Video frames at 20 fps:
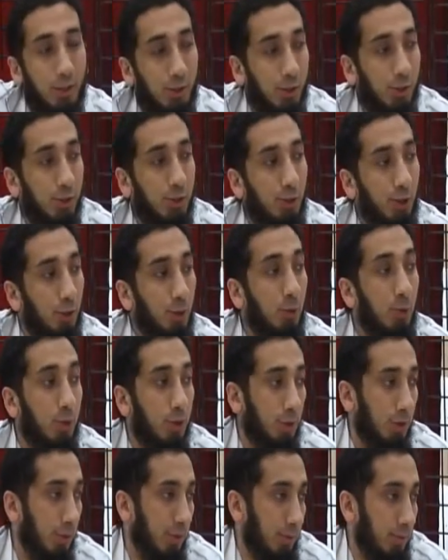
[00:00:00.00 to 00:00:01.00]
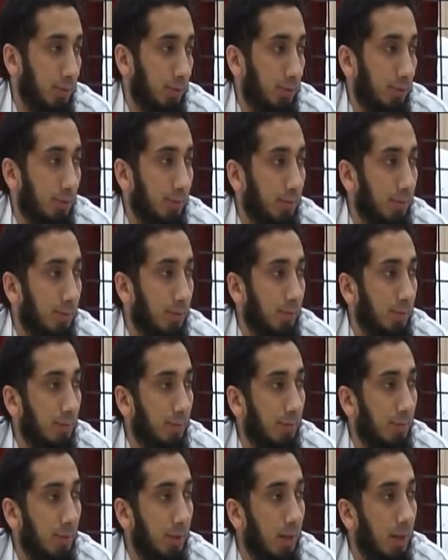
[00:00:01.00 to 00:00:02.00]
This is delusional.
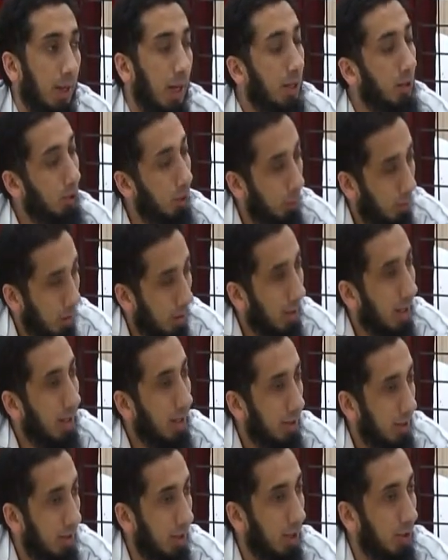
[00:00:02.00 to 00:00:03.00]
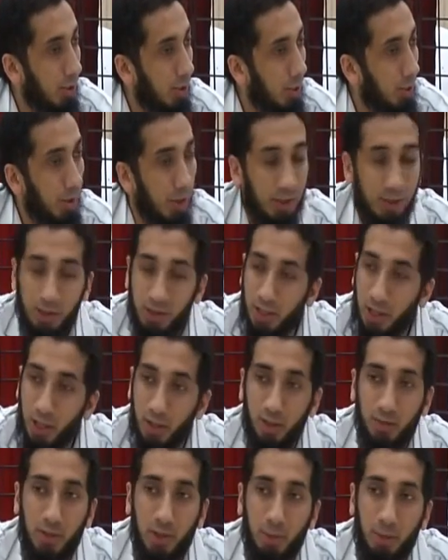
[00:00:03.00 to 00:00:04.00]
And you know what a lot of these kids do? They're
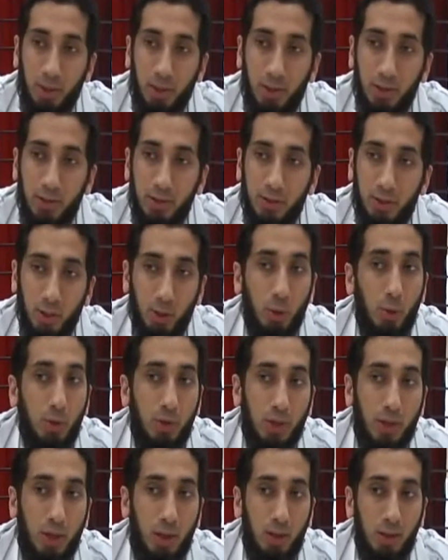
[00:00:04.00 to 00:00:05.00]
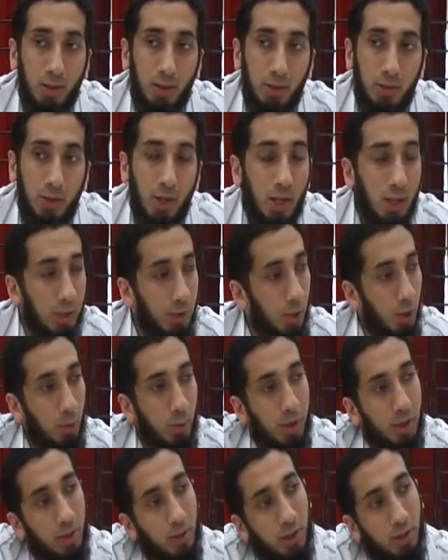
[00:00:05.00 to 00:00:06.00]
scared of their parents. They're going to college. They
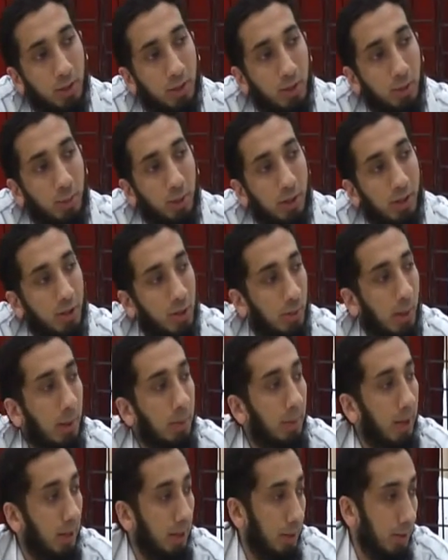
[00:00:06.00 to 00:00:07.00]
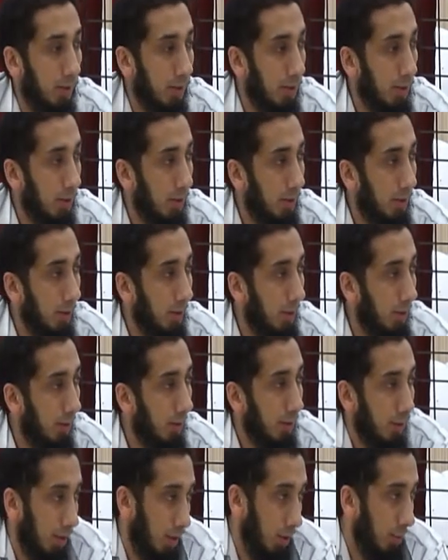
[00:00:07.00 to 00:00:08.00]
don't want to talk to their parents about marriage.
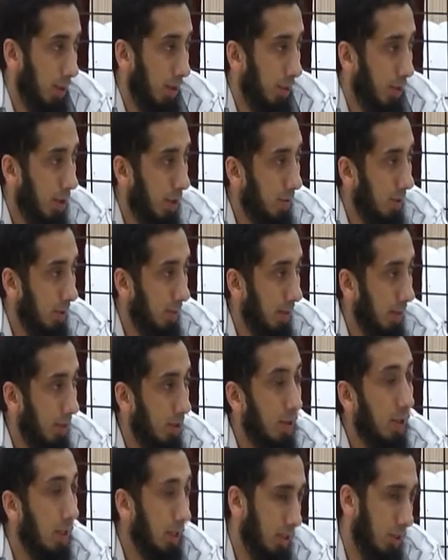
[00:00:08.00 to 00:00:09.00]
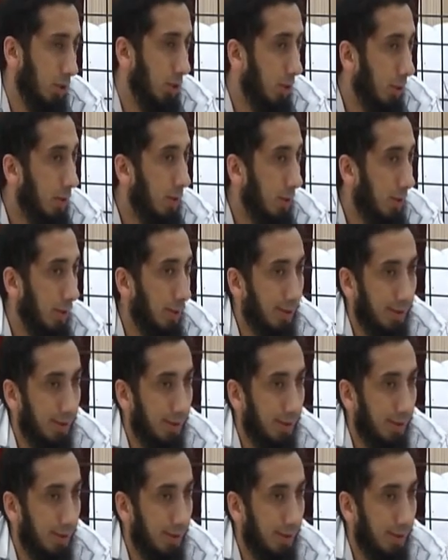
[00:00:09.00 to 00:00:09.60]
They don't want to talk about marriage. Because, you know,